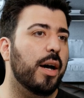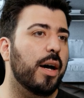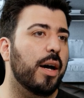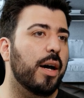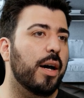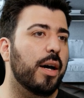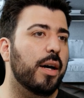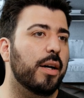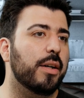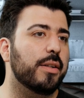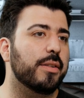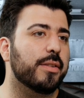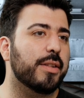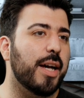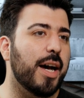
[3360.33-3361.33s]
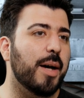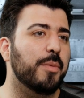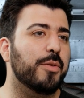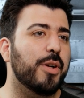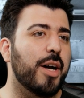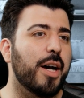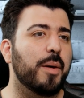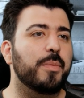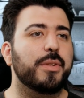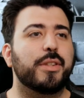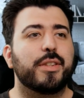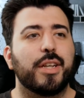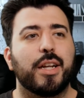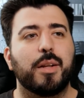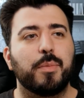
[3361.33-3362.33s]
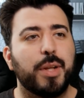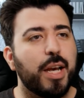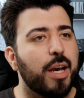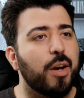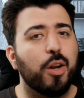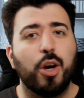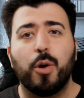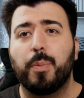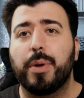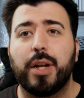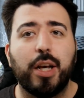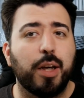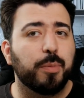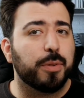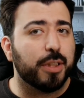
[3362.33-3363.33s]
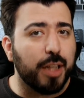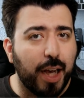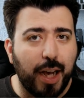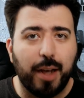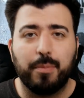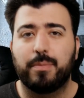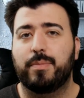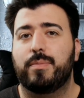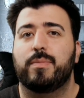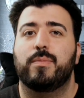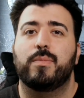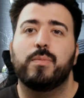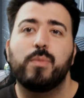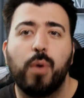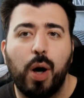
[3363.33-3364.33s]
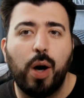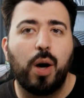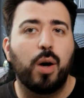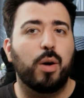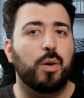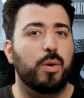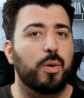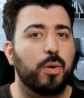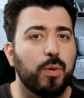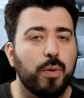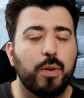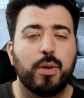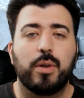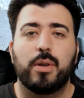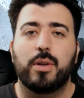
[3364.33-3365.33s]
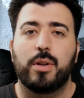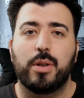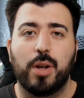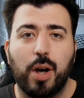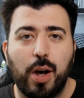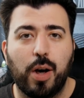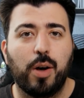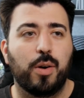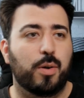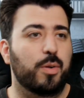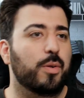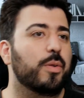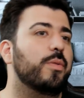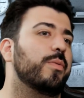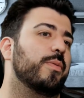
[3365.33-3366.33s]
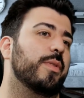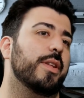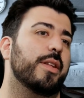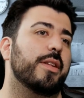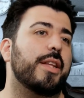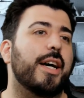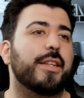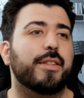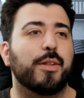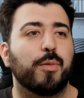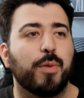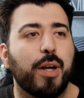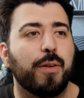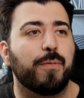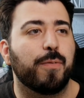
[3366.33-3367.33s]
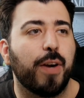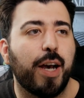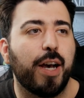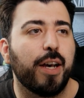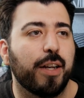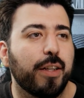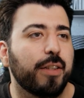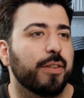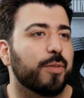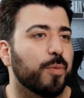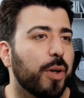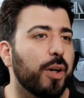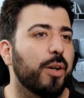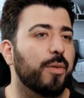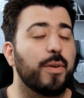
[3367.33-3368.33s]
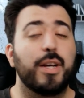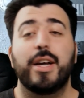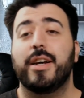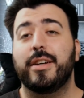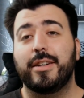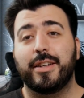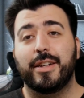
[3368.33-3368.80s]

Uh, stop, drop, shut them down, open up shop. Whoa, no. That's a Ruff Ryders rope,